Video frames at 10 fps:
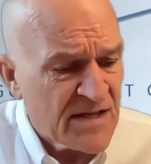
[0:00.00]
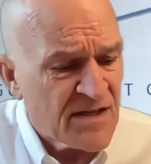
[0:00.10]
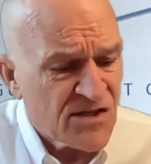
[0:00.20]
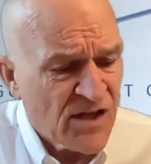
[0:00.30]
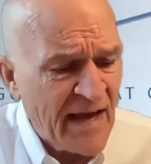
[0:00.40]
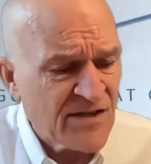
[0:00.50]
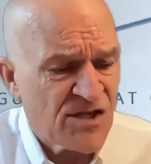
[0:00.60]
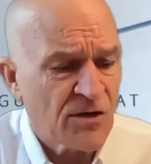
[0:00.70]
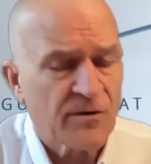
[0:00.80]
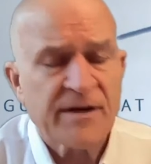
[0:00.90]
And this last
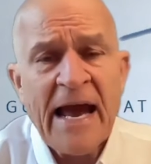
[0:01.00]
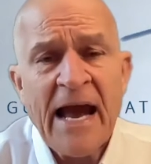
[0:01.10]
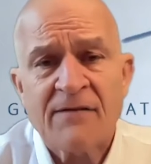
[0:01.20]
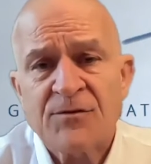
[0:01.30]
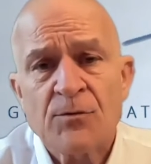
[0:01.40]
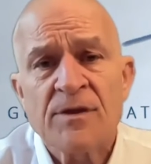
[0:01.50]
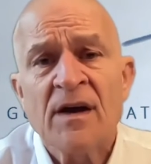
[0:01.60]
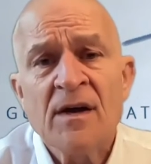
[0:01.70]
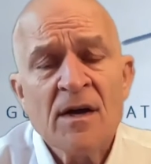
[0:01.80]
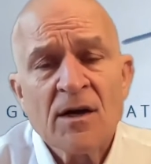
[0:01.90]
year and a half through the
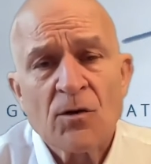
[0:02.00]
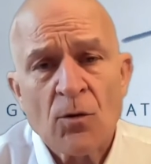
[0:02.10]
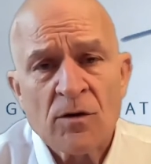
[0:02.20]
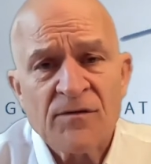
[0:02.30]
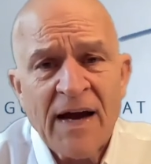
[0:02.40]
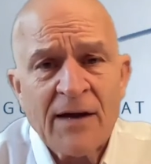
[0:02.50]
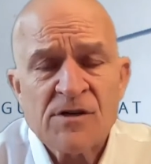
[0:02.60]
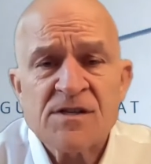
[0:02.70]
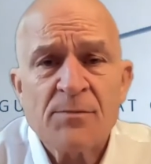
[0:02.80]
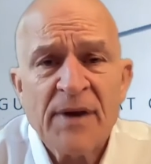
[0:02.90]

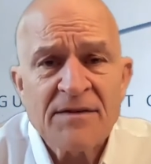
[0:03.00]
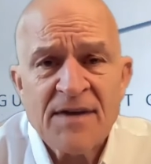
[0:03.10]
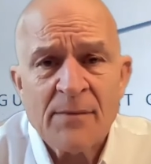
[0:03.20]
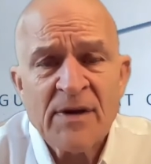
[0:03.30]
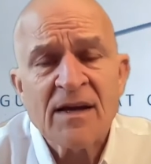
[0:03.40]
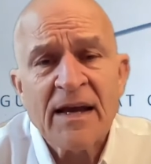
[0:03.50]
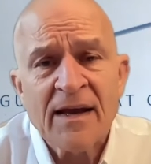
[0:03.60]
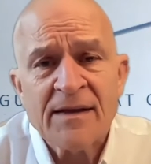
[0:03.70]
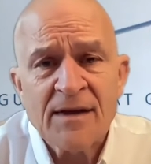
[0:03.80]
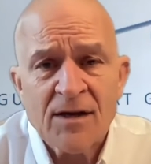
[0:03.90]
coronavirus, the pandemic,
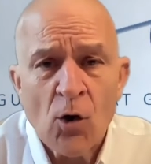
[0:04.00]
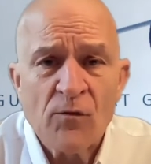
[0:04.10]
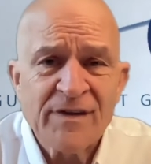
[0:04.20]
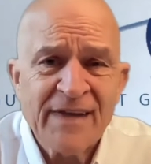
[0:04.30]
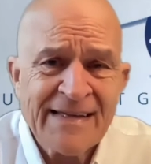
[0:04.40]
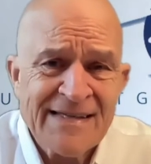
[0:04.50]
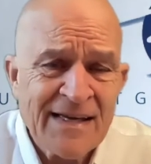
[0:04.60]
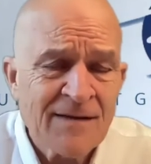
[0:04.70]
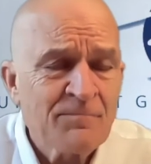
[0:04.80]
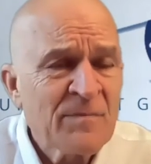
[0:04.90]
and COVID
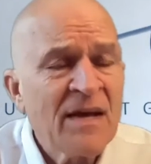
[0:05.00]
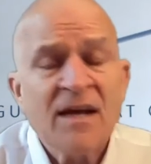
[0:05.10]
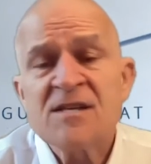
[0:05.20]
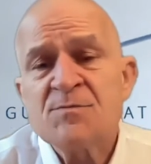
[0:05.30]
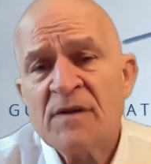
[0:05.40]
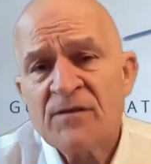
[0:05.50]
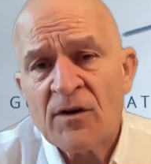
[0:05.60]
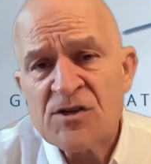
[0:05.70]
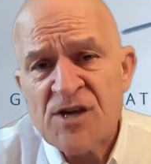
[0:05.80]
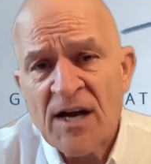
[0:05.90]
nineteen, it's been
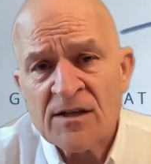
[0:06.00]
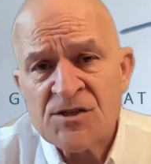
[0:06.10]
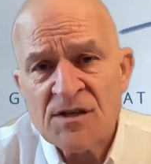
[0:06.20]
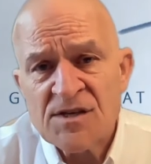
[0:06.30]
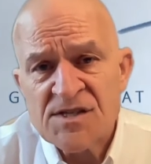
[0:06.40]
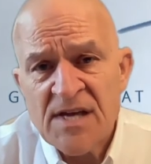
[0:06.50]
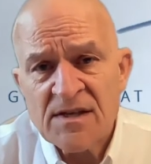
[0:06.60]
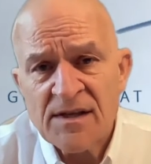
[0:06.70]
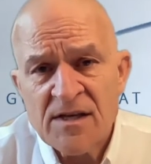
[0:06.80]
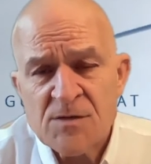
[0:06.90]
very challenging to say the
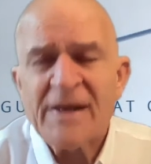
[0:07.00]
least.